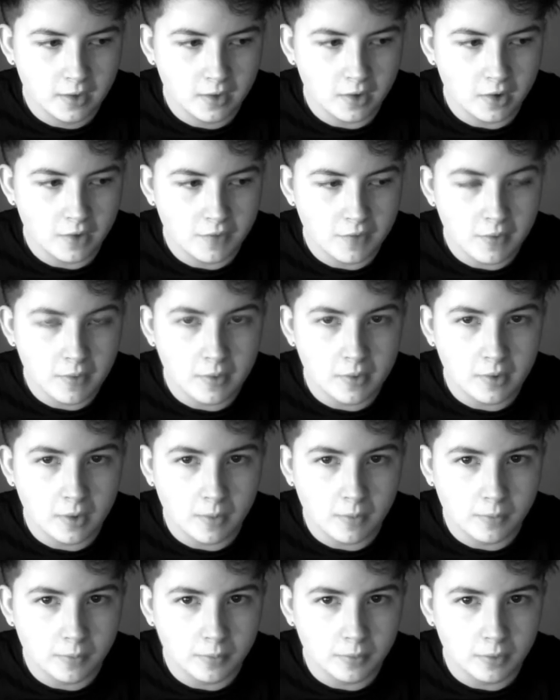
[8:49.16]
I felt
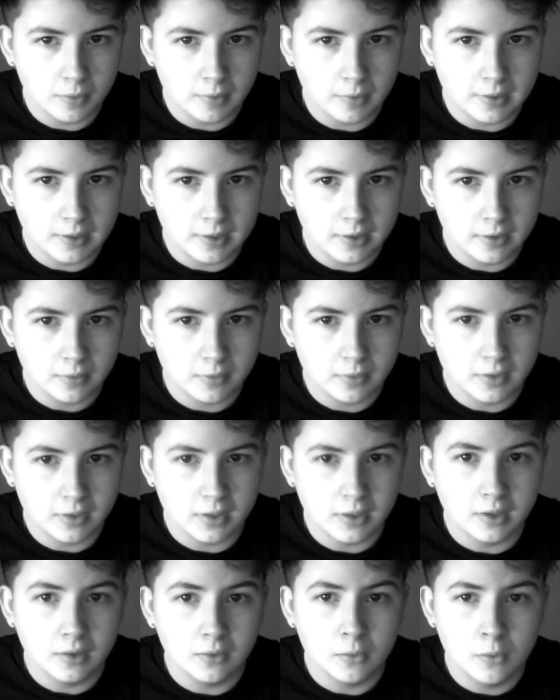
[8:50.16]
uncomfortable going ahead with
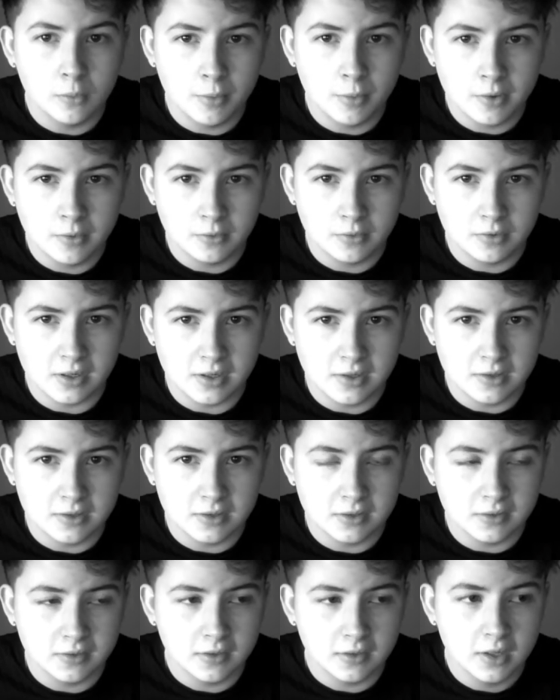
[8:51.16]
any hormonal
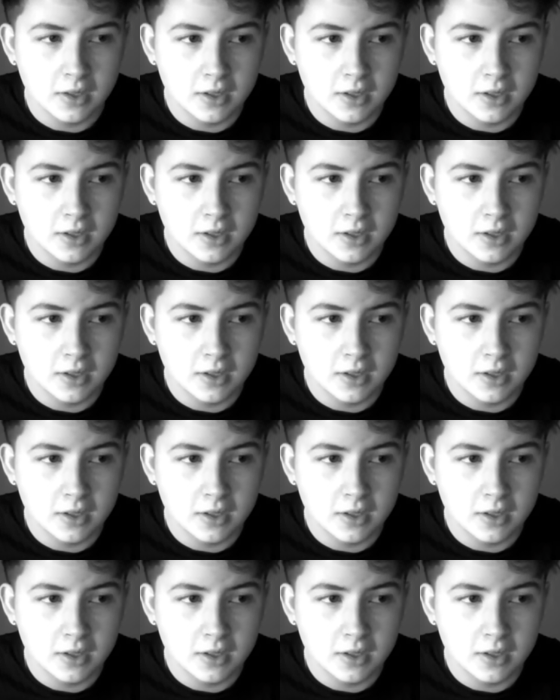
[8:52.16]
changes,